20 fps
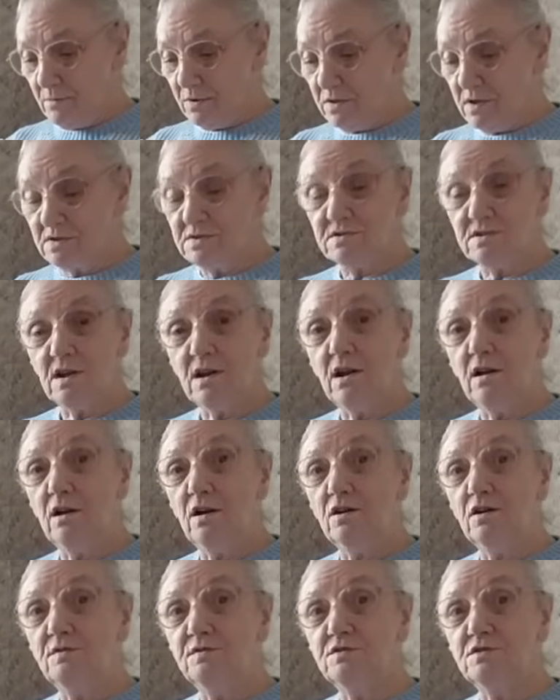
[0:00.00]
But there's still a
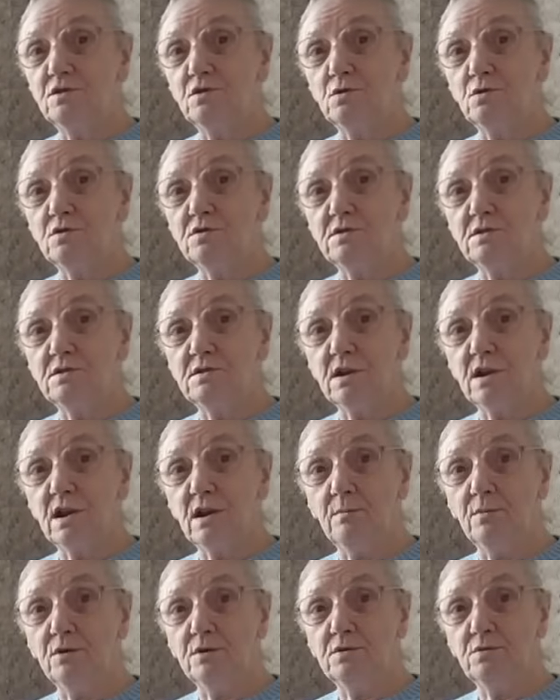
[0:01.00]
lot of snow
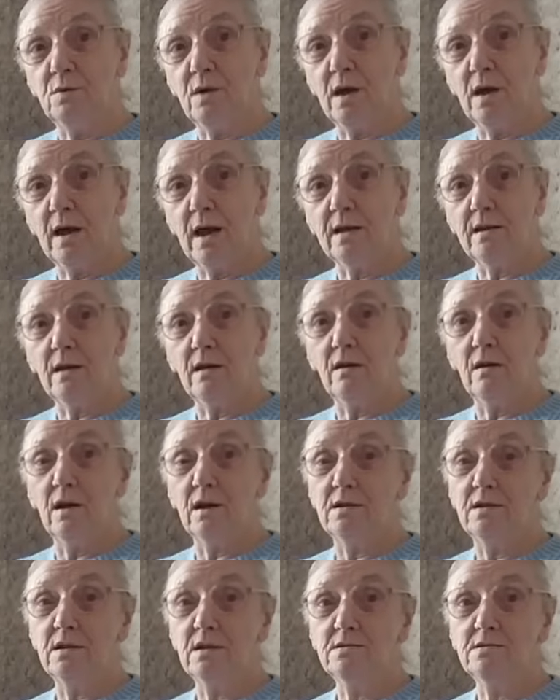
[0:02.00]
today, but
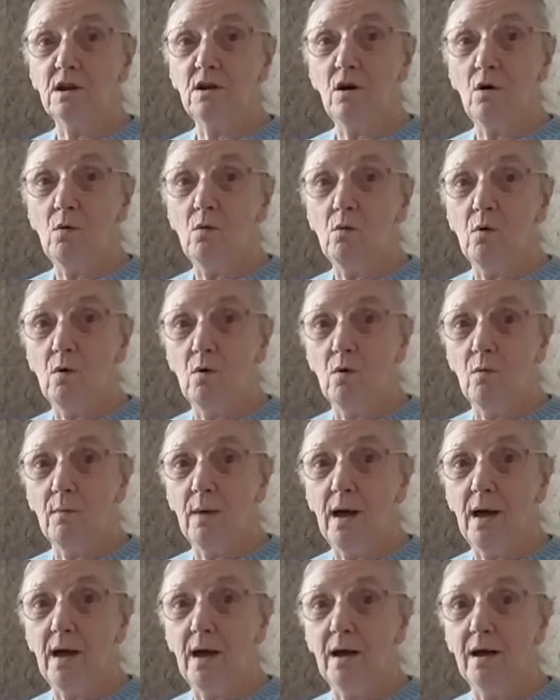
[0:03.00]
it is a lot
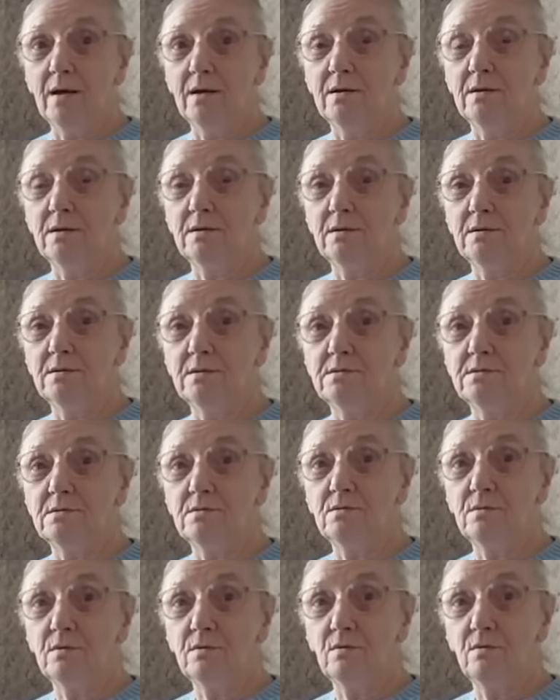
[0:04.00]
warmer and
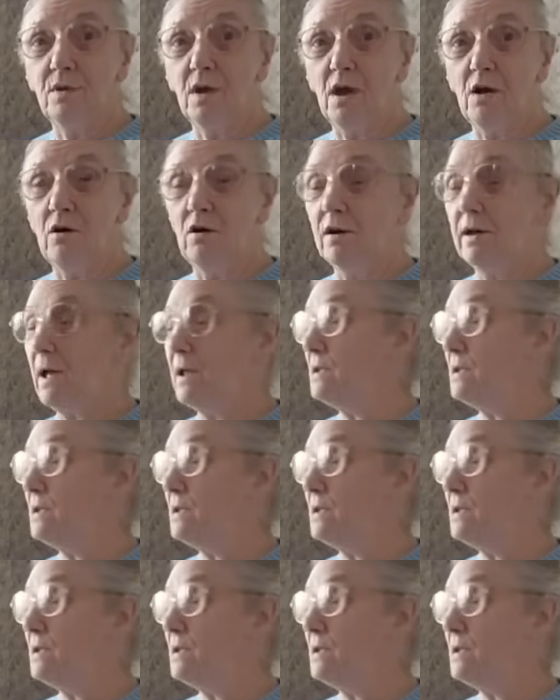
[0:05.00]
we are